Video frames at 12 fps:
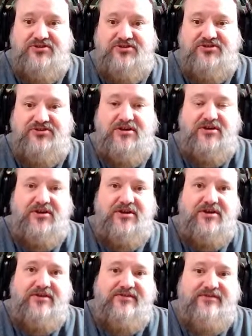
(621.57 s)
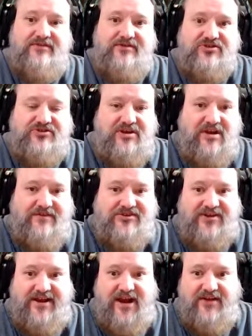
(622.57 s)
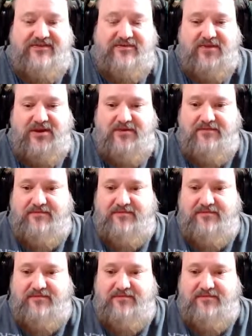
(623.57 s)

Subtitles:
just give a shout out to me.